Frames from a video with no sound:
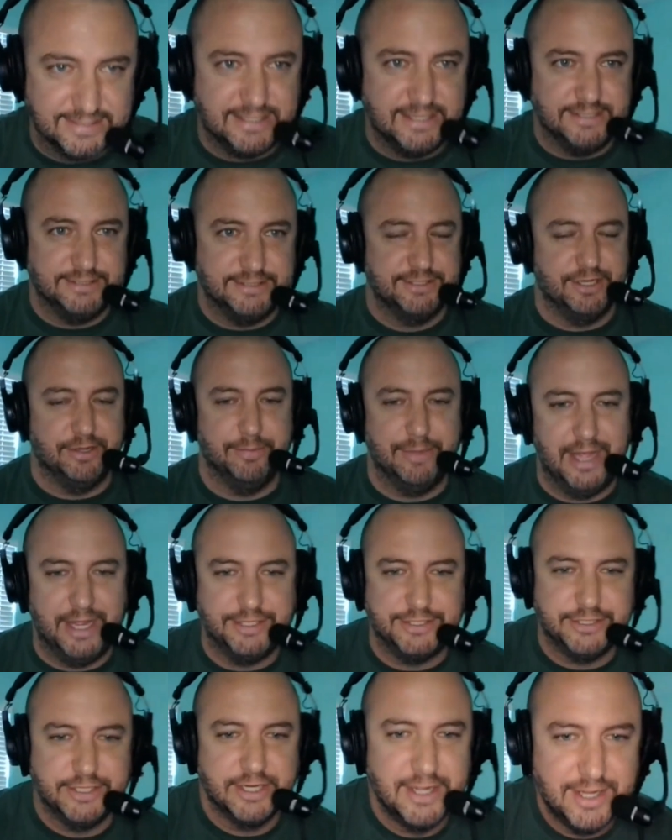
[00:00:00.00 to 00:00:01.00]
Thanks so
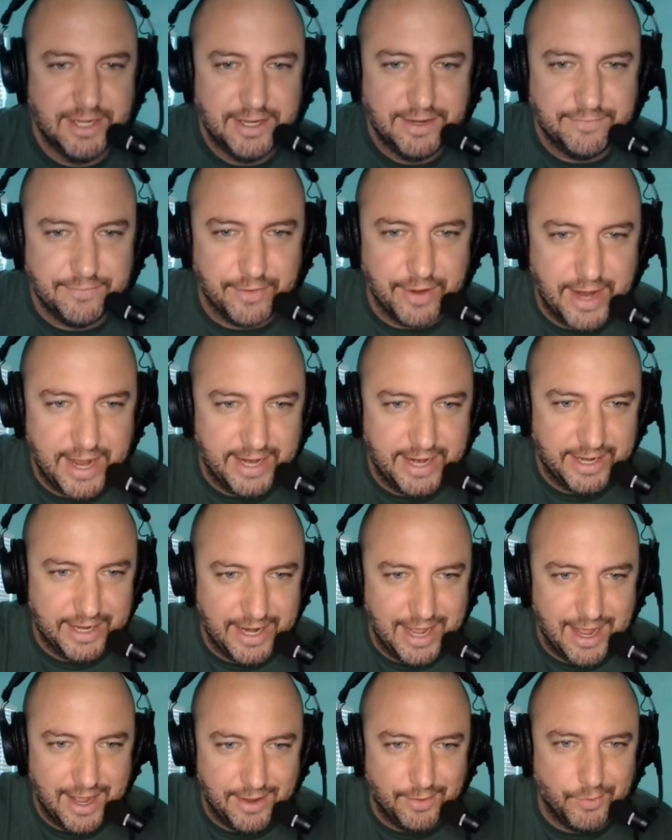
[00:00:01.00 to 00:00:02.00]
much for hanging
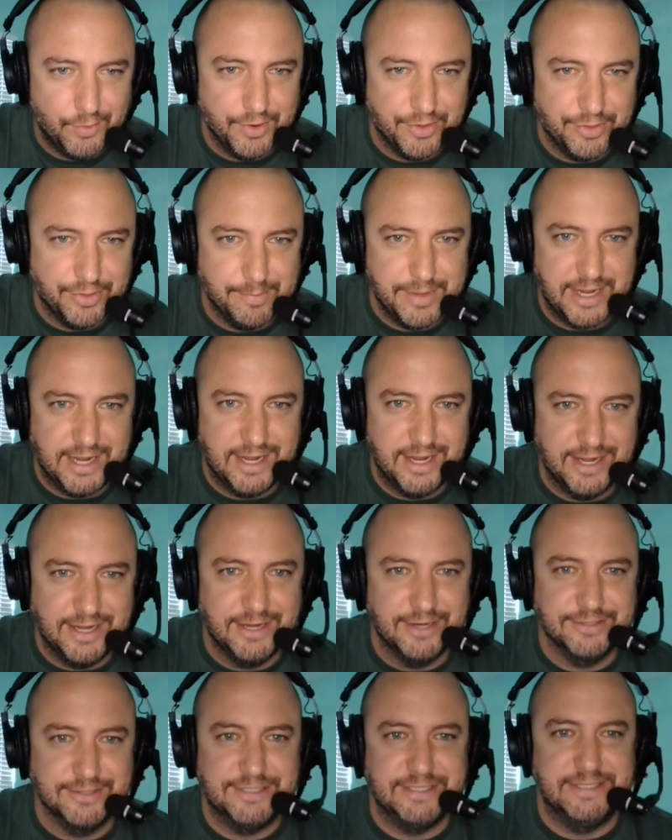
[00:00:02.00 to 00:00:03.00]
out with me
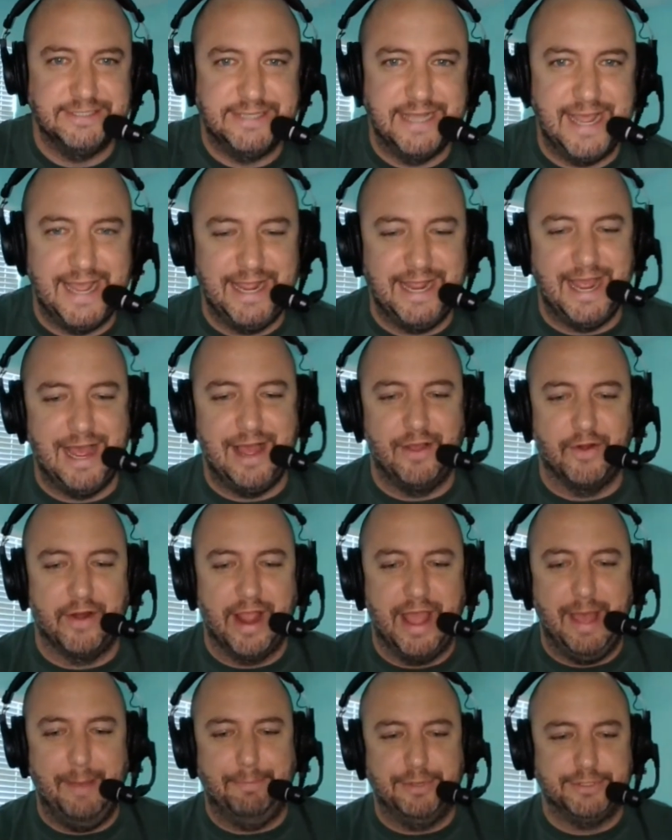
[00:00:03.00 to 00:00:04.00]
here today. Our
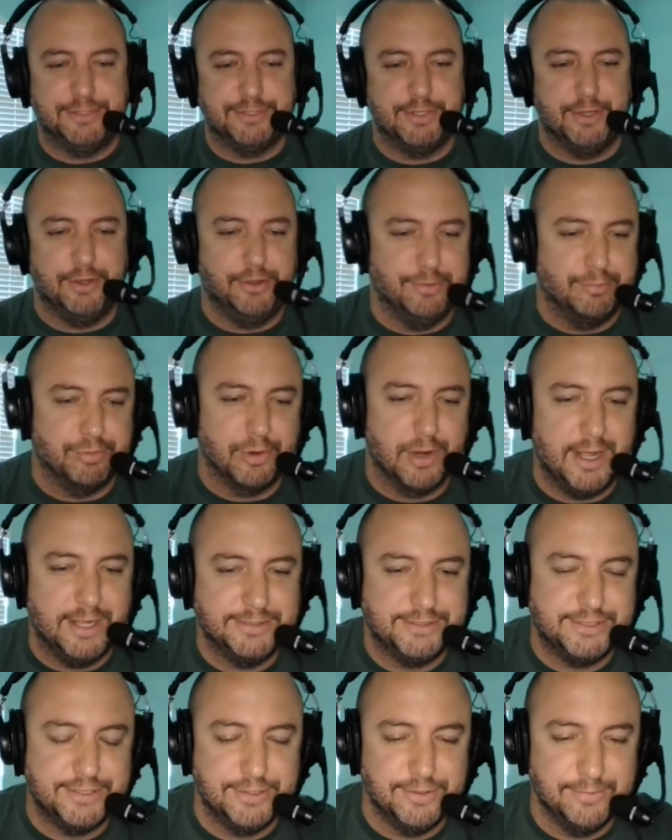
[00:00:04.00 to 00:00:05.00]
episode
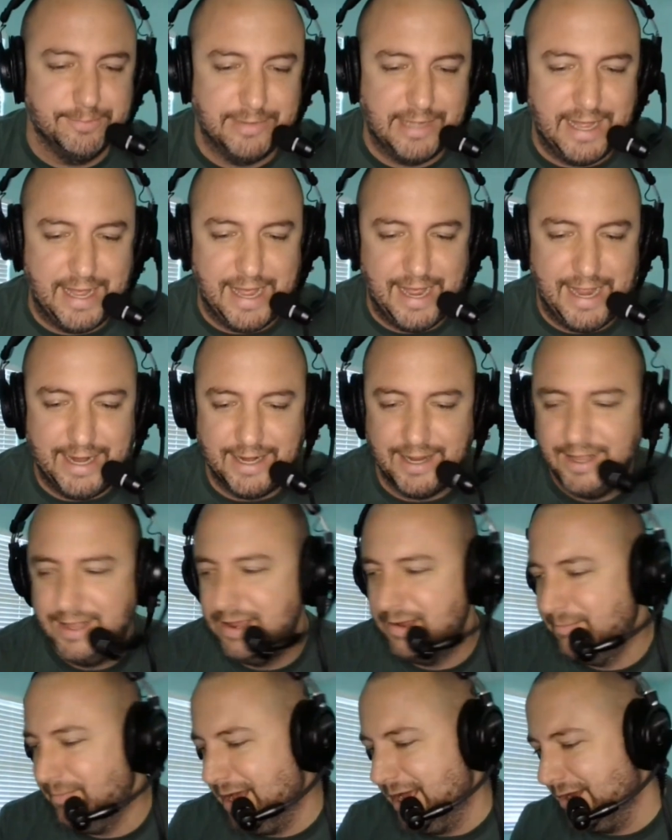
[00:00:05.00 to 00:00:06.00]
brought to you by
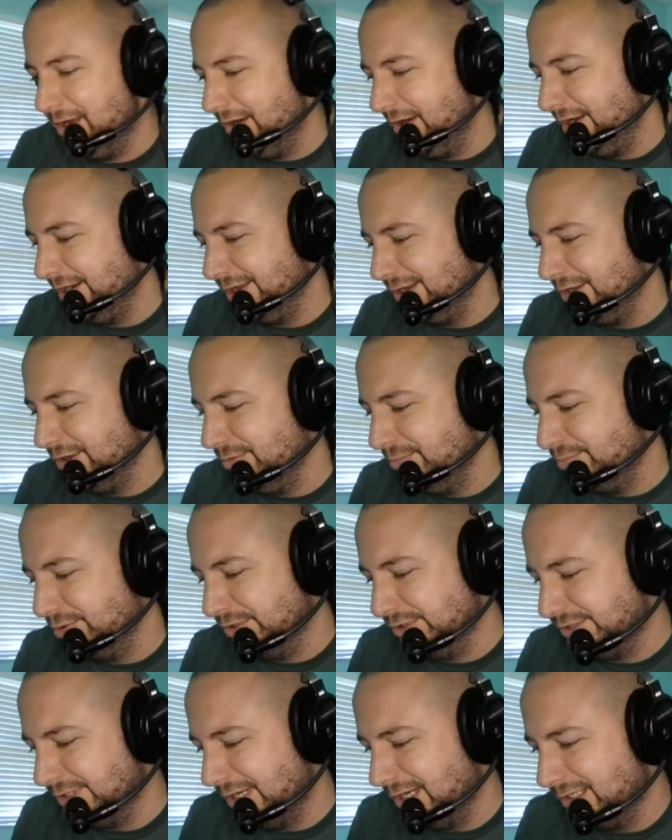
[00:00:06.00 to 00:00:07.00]
my audio
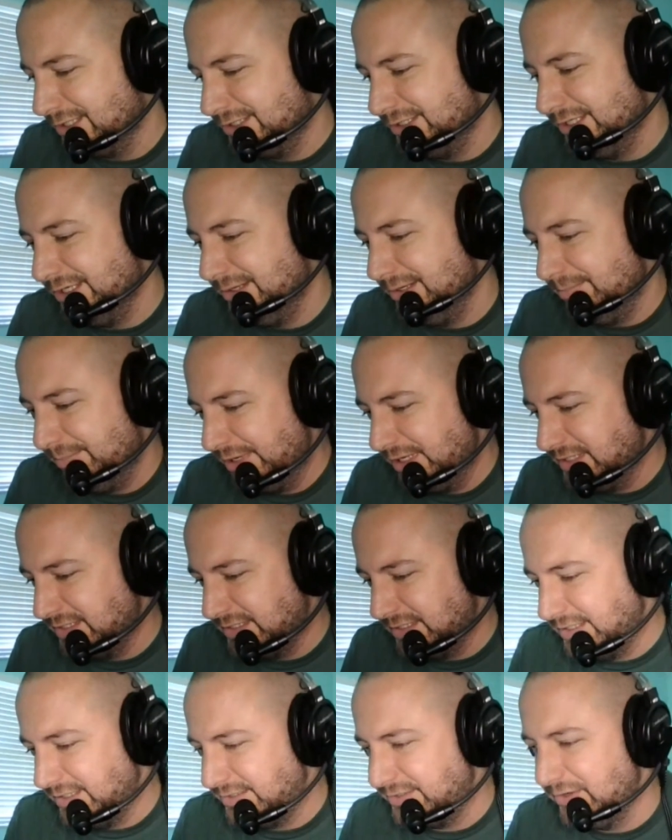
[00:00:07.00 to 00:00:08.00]
production
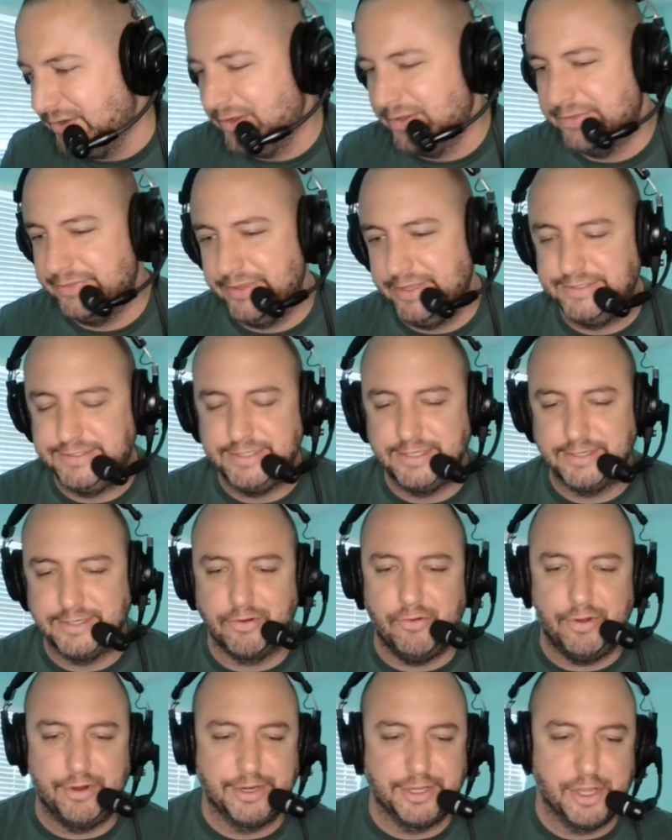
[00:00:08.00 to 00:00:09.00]
business,
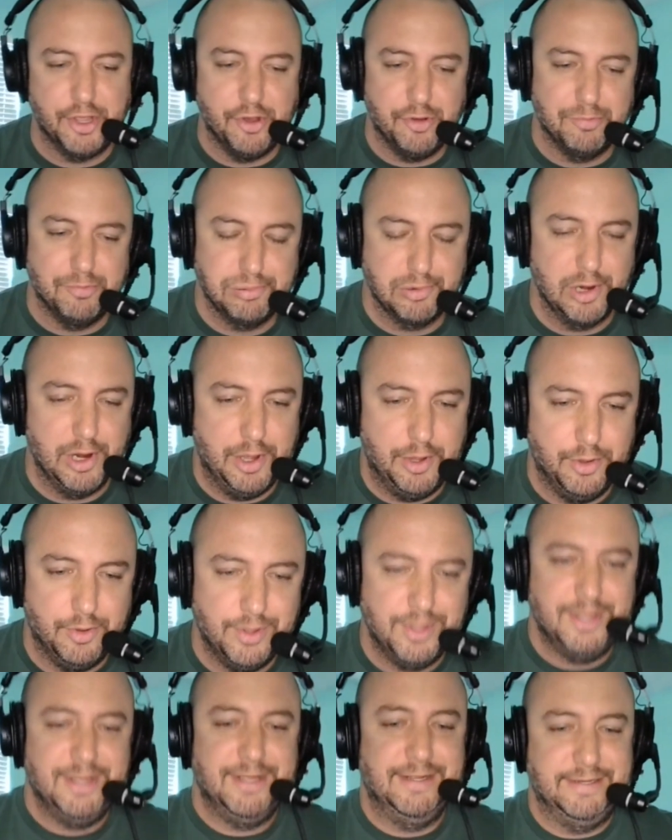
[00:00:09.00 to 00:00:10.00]

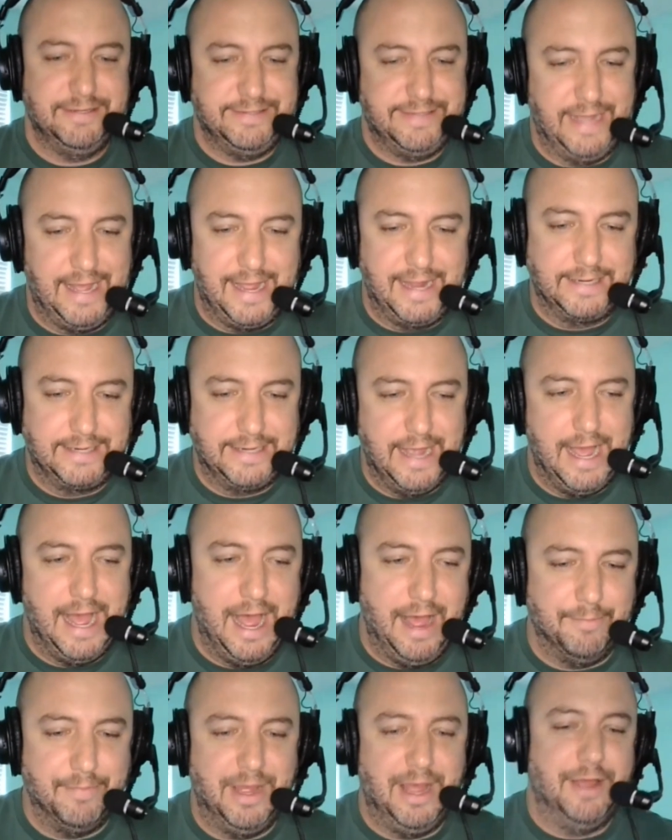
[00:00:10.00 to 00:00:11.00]
AuthenticAudioPro.com.